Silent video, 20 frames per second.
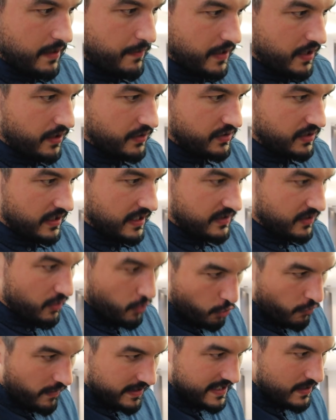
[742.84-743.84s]
because it's
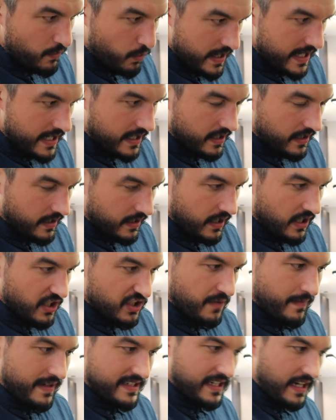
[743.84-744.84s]
already weak.
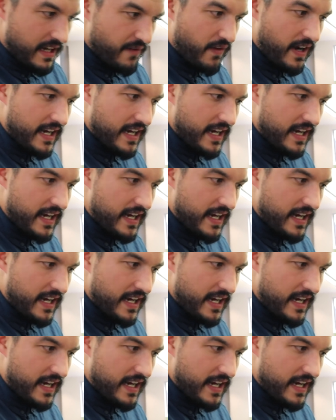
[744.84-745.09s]
So no matter if